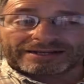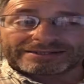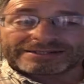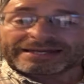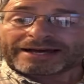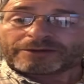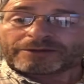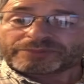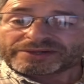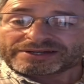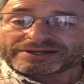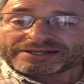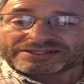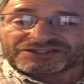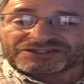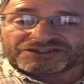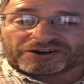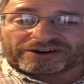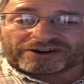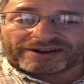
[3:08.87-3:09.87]
To help you get
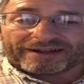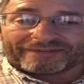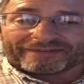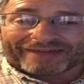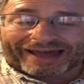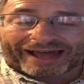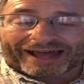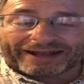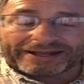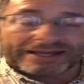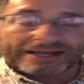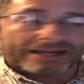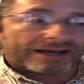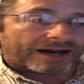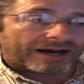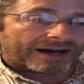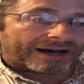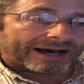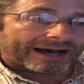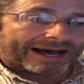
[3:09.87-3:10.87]
started on that,
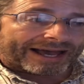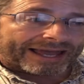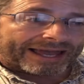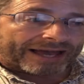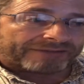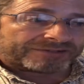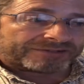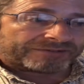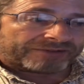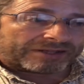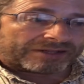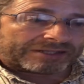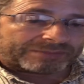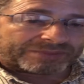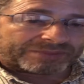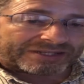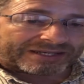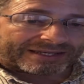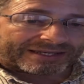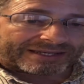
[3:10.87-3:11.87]
I have
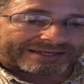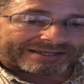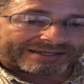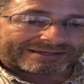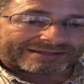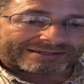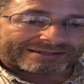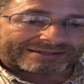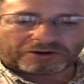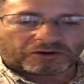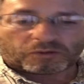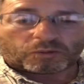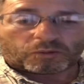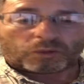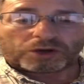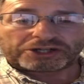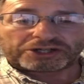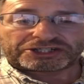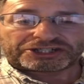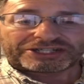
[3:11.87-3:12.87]
developed a
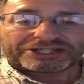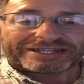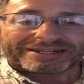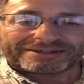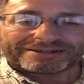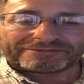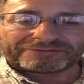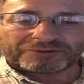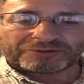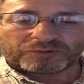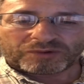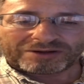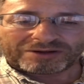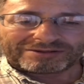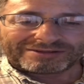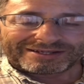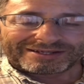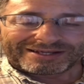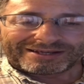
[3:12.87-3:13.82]
worksheet, if you will,